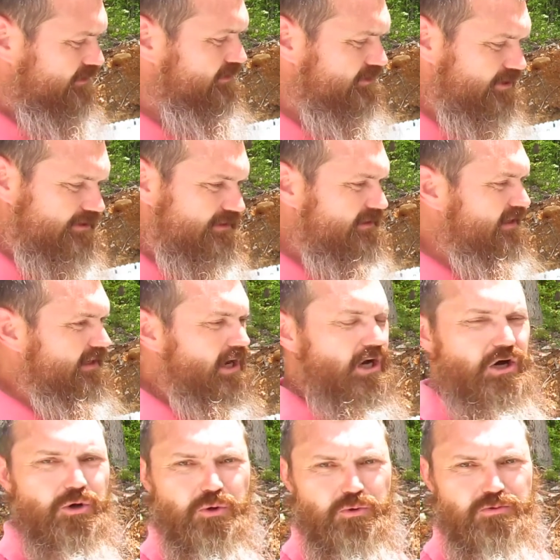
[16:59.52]
You just dig a
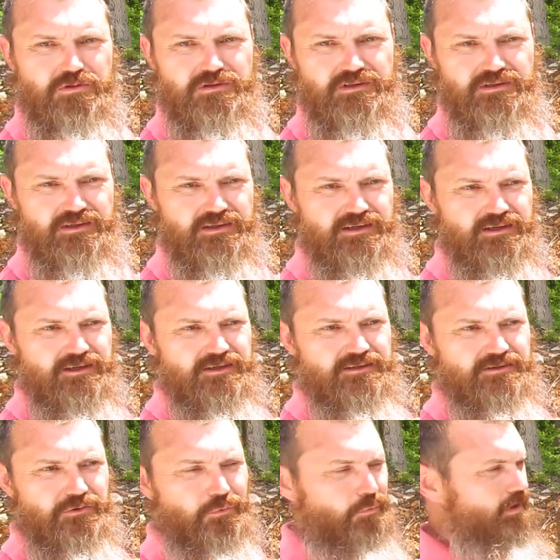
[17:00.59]
hole,
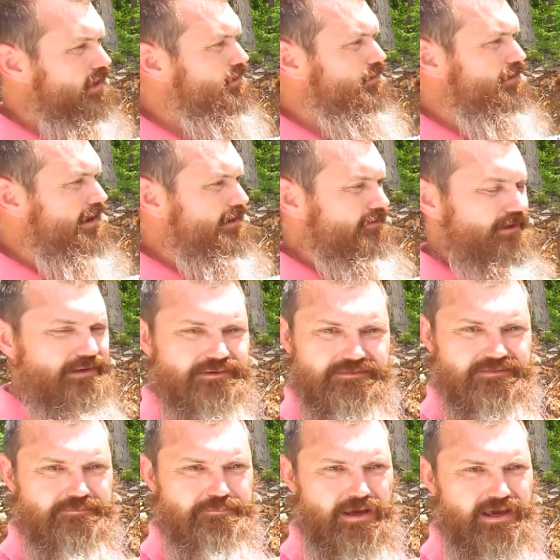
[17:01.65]
walk around it,
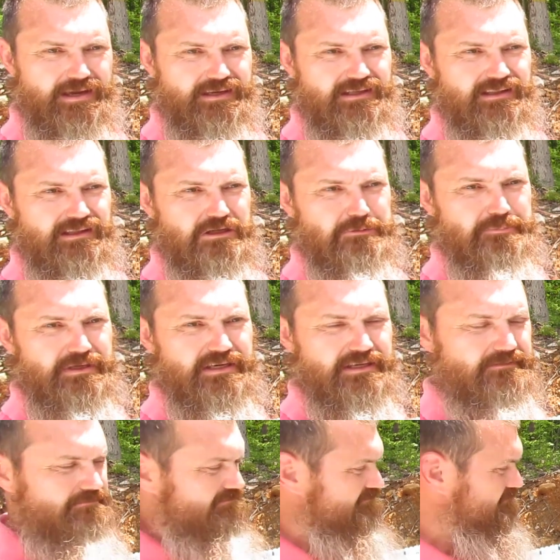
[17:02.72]
pack it a little
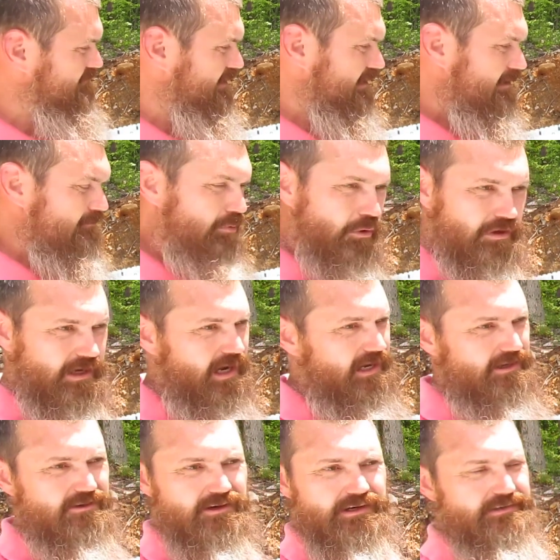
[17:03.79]
bit, pour
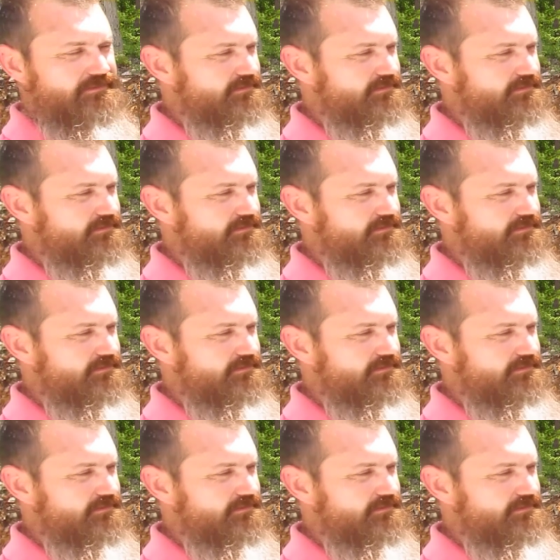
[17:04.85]
concrete,